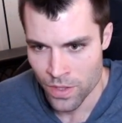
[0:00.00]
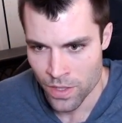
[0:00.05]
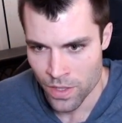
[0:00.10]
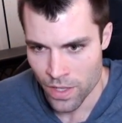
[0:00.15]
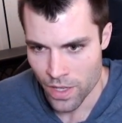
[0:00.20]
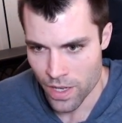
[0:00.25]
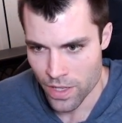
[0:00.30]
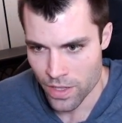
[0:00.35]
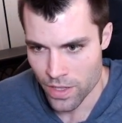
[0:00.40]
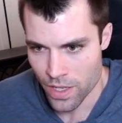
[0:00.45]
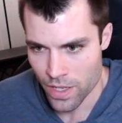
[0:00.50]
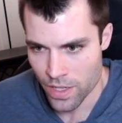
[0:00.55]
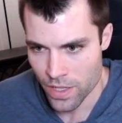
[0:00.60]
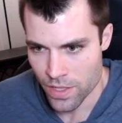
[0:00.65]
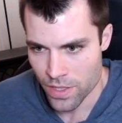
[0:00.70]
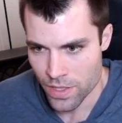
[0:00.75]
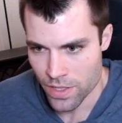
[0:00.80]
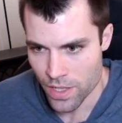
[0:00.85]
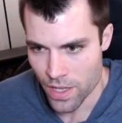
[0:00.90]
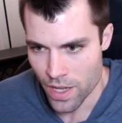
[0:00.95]
And then
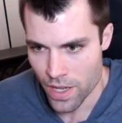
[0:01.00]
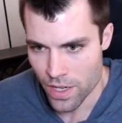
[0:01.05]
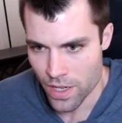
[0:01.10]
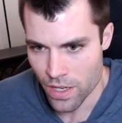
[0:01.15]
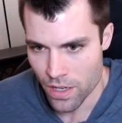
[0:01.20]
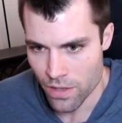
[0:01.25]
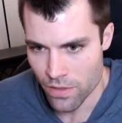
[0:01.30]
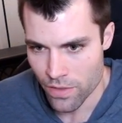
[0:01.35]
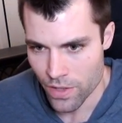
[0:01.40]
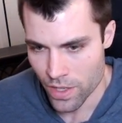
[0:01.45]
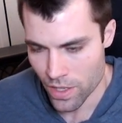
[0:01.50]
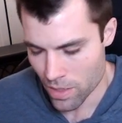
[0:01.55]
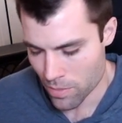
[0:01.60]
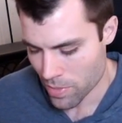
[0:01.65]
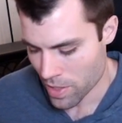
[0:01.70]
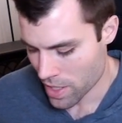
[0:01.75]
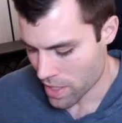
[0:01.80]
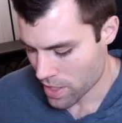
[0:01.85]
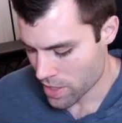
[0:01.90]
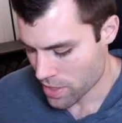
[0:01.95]
inside of our
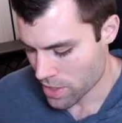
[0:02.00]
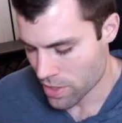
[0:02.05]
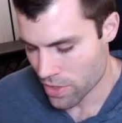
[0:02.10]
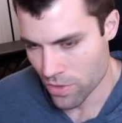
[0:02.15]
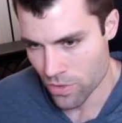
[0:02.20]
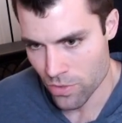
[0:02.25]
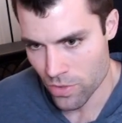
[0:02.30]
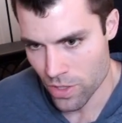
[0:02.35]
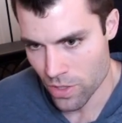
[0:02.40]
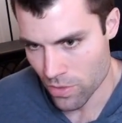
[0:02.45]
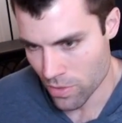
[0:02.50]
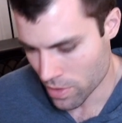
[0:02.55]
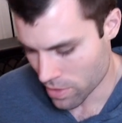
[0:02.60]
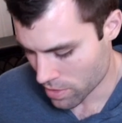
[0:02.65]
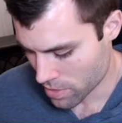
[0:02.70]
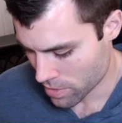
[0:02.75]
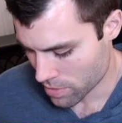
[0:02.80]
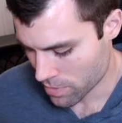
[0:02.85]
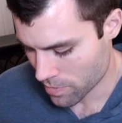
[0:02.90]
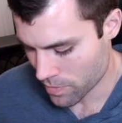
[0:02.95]
page, we
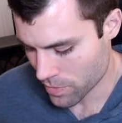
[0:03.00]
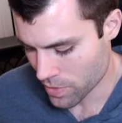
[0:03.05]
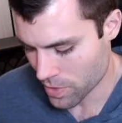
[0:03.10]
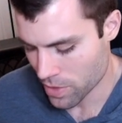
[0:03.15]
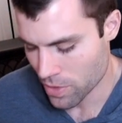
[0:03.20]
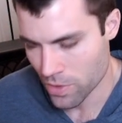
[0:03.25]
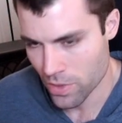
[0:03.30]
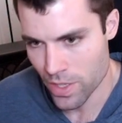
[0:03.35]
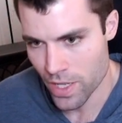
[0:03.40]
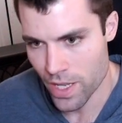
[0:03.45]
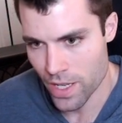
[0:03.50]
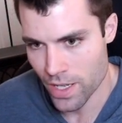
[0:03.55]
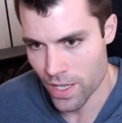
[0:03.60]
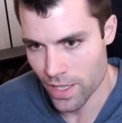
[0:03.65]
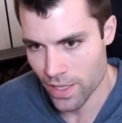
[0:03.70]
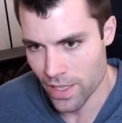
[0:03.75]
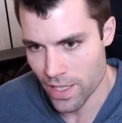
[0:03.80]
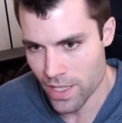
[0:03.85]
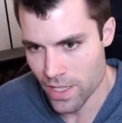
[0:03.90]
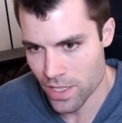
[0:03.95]
will create
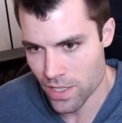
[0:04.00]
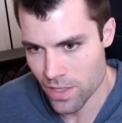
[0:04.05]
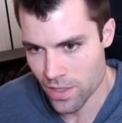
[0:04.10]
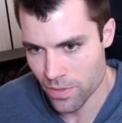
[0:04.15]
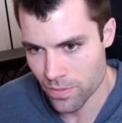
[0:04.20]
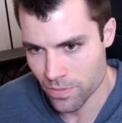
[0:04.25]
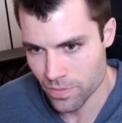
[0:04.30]
a list.